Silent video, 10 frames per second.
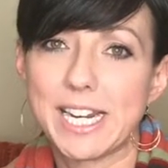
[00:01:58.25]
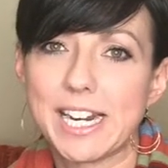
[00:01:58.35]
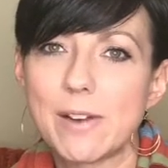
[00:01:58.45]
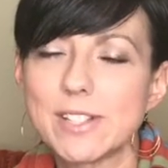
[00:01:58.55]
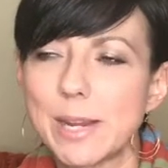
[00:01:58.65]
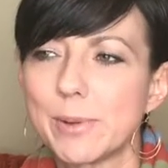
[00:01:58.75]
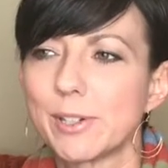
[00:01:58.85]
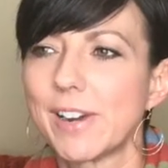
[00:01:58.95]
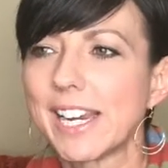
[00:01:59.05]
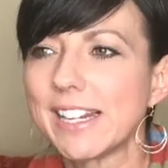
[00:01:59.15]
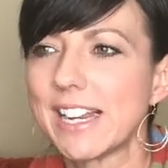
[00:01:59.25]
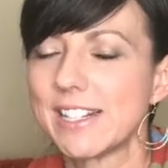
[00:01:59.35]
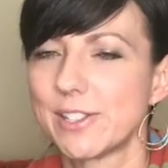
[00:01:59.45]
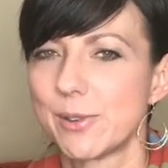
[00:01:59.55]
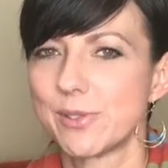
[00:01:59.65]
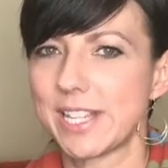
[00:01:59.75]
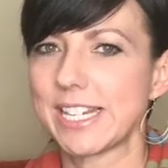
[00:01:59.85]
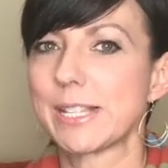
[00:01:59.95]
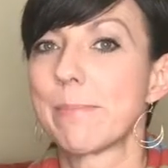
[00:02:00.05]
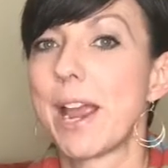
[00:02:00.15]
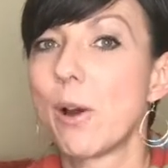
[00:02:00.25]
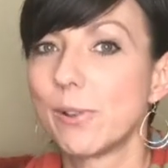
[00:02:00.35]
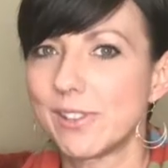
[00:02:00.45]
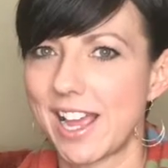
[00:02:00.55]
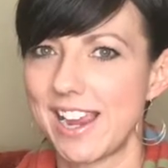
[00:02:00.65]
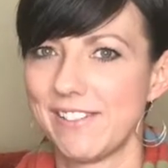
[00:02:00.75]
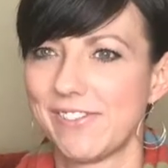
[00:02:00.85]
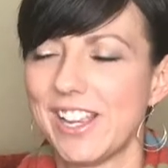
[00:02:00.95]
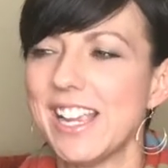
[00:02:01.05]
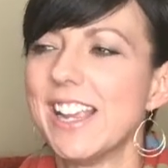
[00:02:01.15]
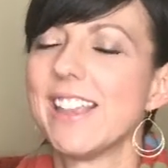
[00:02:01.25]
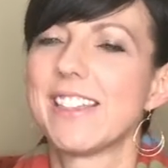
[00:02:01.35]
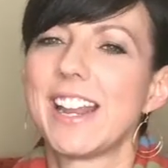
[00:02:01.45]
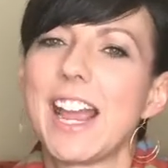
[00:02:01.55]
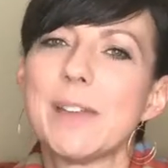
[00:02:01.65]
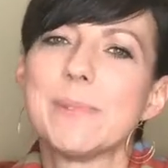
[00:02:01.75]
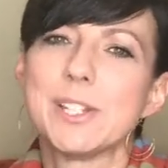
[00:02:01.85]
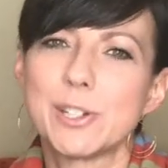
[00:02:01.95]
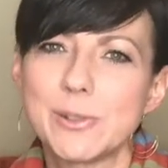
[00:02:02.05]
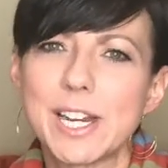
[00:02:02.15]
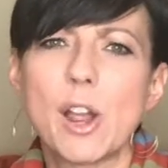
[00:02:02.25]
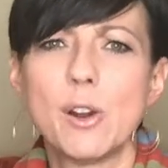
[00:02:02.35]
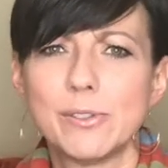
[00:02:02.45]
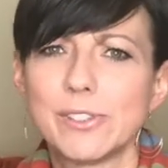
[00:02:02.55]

and I was able to recognize those things in my own life that I had been doing over